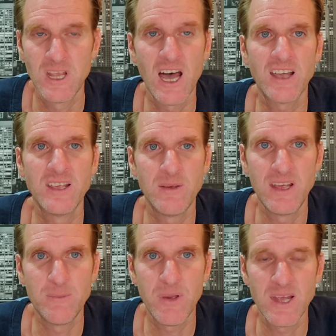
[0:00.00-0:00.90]
Yeah,
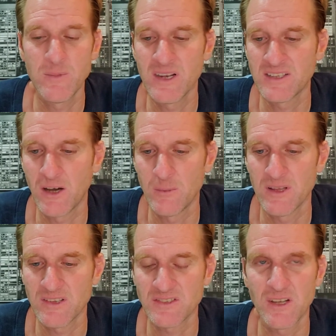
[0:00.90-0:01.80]
he paid me to tell
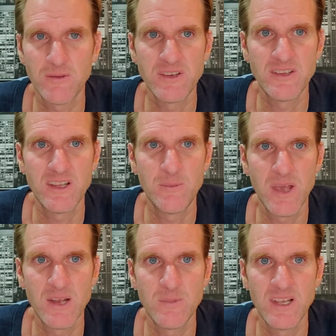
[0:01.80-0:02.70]
me this stuff. He
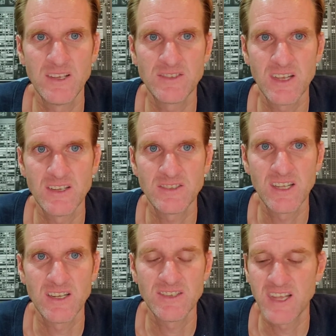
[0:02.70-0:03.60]
paid me, he said he's
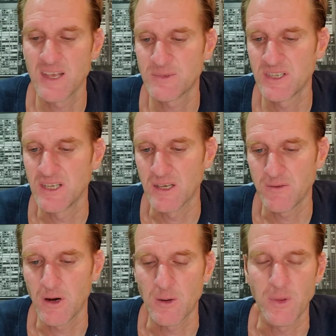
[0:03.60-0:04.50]
sending his AMC
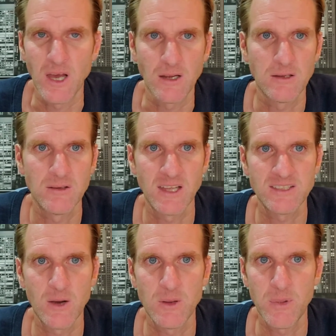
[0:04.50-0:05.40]
gift card back.
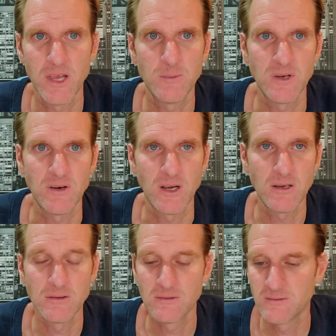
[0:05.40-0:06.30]
That's how he paid me,
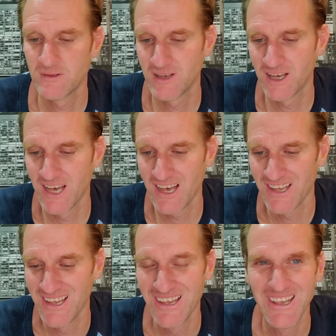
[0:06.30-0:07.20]
right?
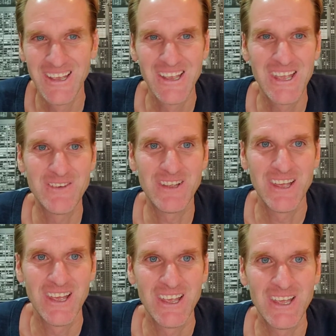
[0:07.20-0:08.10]

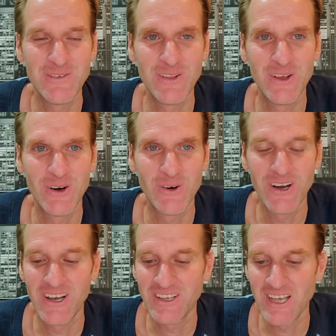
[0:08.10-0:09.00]
even
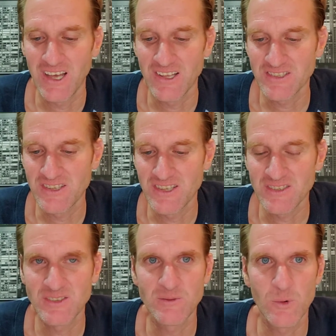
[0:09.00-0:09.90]
though,
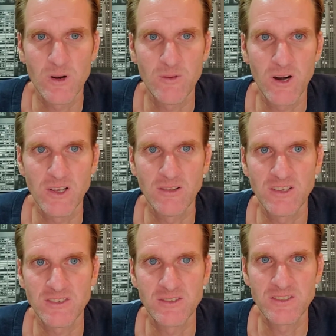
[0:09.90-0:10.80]
this is one of our good
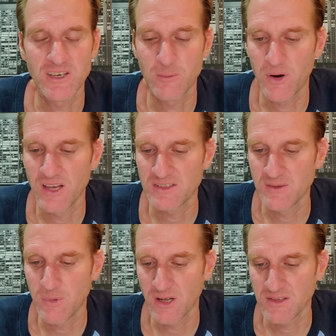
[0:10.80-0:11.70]
listeners there, Price.
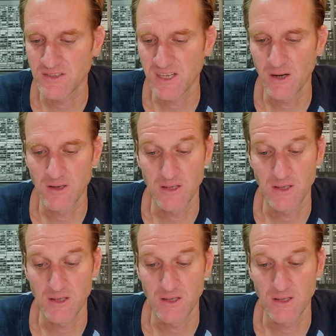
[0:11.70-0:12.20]
He brought this out.